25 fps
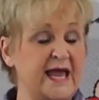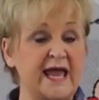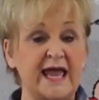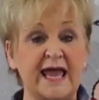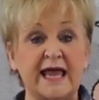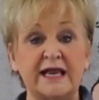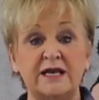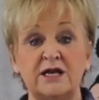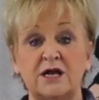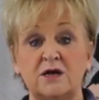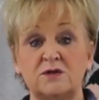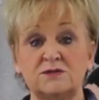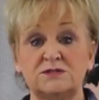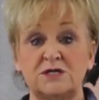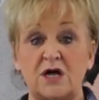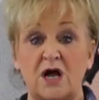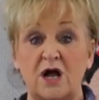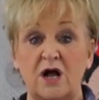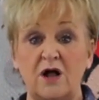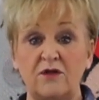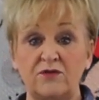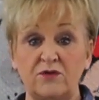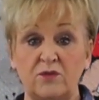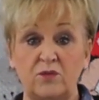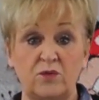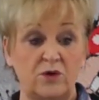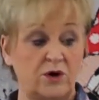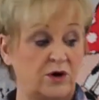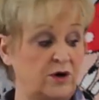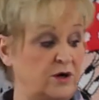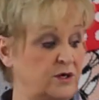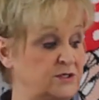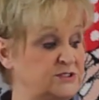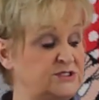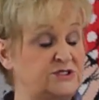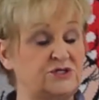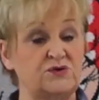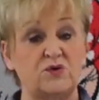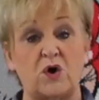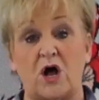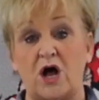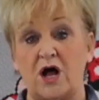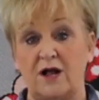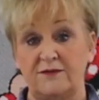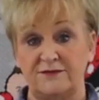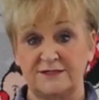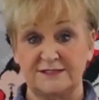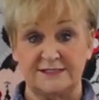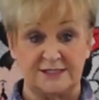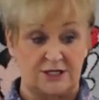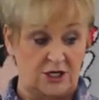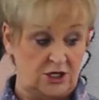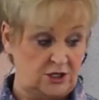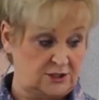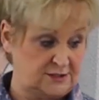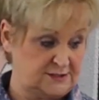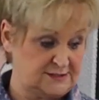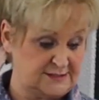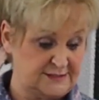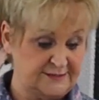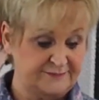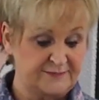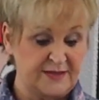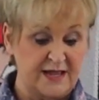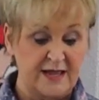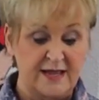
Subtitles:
and knows all the words to all the songs.